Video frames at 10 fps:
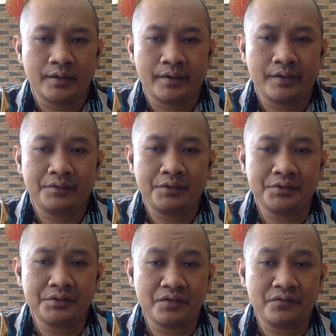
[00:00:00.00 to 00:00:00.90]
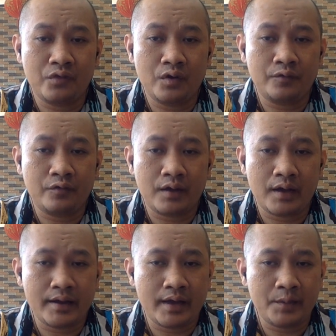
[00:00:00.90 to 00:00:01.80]
and this involves
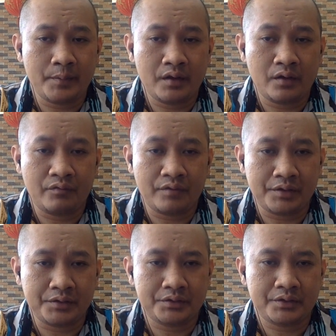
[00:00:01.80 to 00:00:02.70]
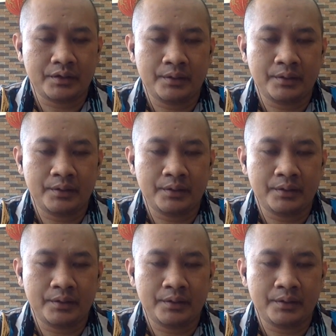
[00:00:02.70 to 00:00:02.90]
an element of risk.